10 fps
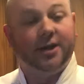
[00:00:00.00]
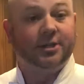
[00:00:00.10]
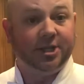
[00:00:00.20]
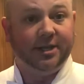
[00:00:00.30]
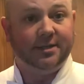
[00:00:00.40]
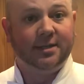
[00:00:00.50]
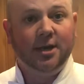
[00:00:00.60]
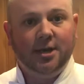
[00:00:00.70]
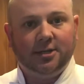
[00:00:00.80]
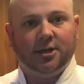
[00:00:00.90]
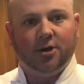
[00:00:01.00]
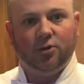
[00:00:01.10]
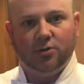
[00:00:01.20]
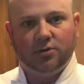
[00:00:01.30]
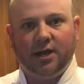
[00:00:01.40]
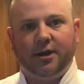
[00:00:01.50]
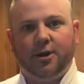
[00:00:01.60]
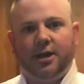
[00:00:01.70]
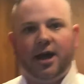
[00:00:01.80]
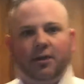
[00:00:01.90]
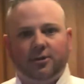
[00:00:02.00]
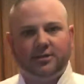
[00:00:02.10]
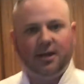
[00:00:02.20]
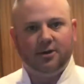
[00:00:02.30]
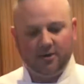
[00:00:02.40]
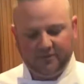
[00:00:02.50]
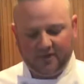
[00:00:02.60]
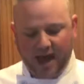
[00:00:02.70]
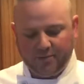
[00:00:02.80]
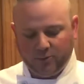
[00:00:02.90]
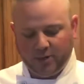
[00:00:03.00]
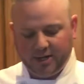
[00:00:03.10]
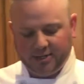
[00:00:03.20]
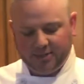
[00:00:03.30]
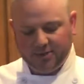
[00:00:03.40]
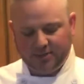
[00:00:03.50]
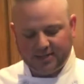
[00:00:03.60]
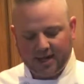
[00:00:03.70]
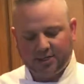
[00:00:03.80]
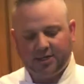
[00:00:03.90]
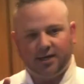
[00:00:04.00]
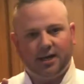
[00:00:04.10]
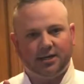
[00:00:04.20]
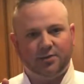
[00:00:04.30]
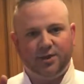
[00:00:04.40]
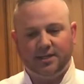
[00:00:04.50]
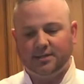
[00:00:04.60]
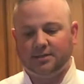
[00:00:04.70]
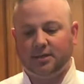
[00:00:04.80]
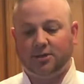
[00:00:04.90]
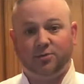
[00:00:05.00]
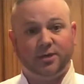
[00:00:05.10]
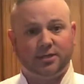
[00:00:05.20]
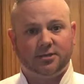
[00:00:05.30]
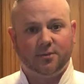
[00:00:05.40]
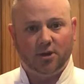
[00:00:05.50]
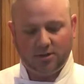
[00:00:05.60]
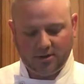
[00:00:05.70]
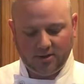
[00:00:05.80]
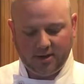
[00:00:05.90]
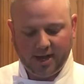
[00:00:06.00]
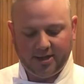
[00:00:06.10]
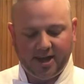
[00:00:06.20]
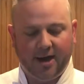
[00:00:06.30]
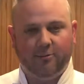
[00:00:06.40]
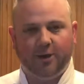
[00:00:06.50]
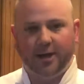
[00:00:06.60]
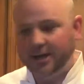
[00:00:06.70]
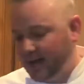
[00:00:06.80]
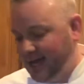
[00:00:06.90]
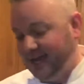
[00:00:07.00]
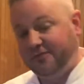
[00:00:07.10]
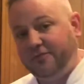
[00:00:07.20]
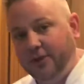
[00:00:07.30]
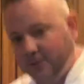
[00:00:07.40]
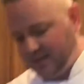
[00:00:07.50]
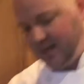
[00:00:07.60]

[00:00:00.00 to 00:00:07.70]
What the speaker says: feta cheese. So lighter on calories, lighter on fat. But what I do is I actually cut the pieces a little bit smaller, and that way it feels